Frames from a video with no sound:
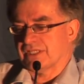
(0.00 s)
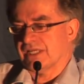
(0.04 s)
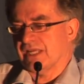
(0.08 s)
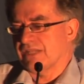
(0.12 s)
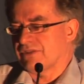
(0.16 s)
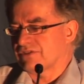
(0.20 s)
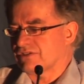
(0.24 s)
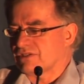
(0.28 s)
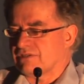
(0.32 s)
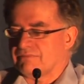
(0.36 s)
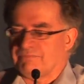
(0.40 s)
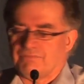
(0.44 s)

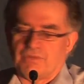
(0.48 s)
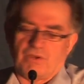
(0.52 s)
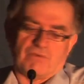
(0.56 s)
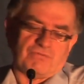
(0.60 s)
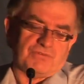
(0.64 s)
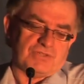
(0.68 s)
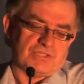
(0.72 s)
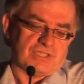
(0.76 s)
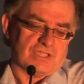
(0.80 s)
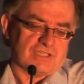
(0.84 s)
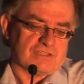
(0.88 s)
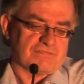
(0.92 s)
Again,
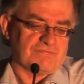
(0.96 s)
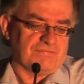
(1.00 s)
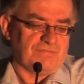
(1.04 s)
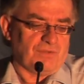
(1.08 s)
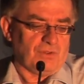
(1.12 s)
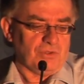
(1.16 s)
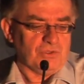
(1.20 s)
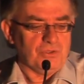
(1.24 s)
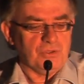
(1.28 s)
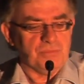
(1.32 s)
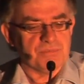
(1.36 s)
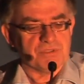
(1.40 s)
there's
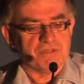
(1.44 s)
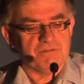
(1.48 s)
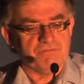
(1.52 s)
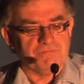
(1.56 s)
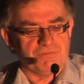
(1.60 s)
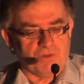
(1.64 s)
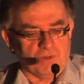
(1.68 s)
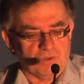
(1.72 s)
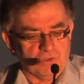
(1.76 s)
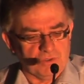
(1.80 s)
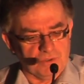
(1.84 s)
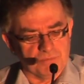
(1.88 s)
volumes and
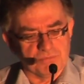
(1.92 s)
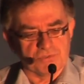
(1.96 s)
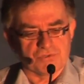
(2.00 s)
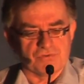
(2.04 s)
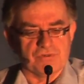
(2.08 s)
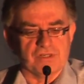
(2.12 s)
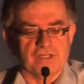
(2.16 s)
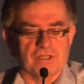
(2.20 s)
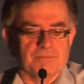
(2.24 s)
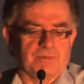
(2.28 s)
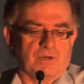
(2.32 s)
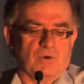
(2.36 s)
volumes
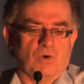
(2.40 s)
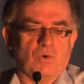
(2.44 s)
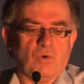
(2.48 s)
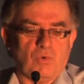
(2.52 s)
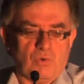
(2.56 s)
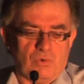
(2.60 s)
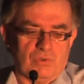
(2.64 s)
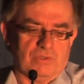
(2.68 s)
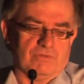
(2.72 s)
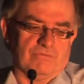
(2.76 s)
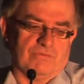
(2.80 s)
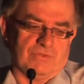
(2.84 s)
written about
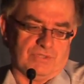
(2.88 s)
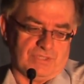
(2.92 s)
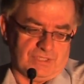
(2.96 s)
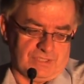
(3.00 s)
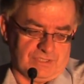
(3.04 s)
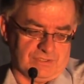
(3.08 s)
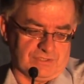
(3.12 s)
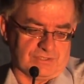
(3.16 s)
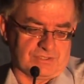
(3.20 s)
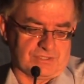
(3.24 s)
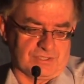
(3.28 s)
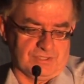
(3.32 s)
all of
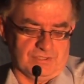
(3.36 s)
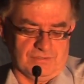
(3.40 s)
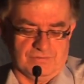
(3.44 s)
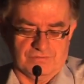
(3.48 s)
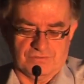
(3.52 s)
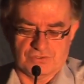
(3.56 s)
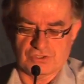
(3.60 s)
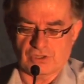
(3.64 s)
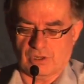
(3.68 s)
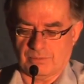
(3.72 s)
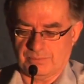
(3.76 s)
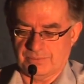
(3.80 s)
these
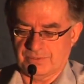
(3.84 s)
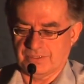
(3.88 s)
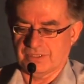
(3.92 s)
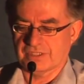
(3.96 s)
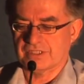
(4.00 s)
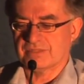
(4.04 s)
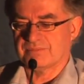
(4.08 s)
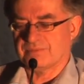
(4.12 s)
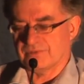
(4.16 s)
topics,